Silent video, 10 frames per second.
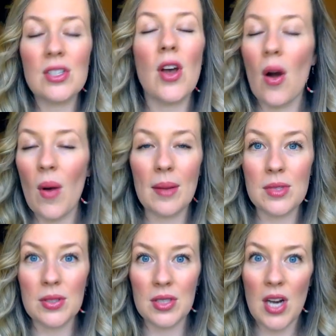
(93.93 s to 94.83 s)
No,
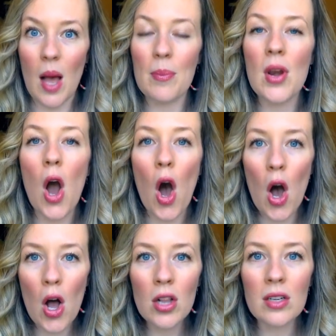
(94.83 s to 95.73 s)
absolutely not. But
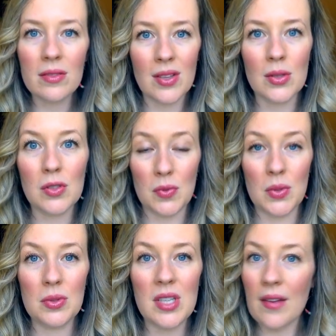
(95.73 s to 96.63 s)
all of those
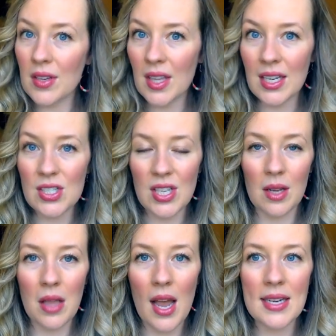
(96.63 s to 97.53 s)
foods, everything I just
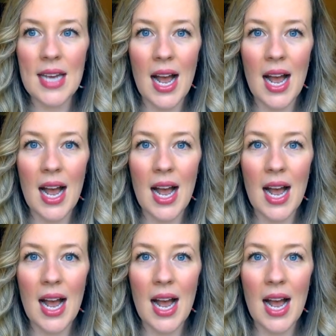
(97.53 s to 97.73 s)
outlined,